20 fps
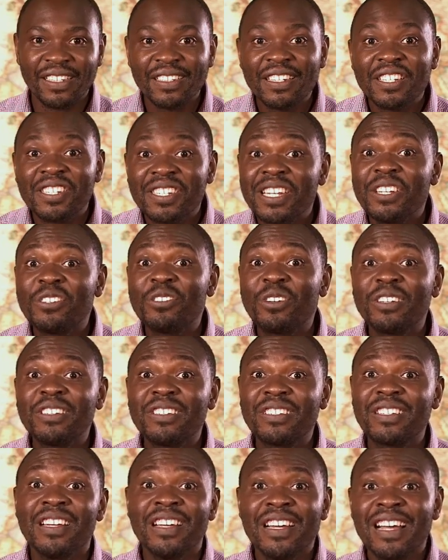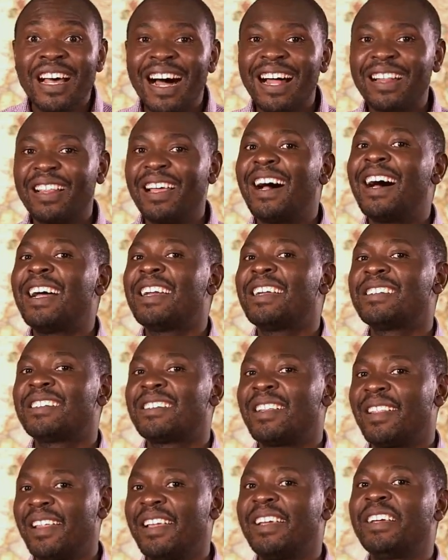Decisions are the
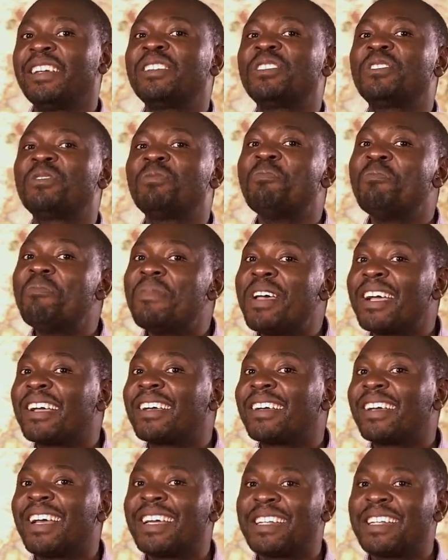hardest thing to make,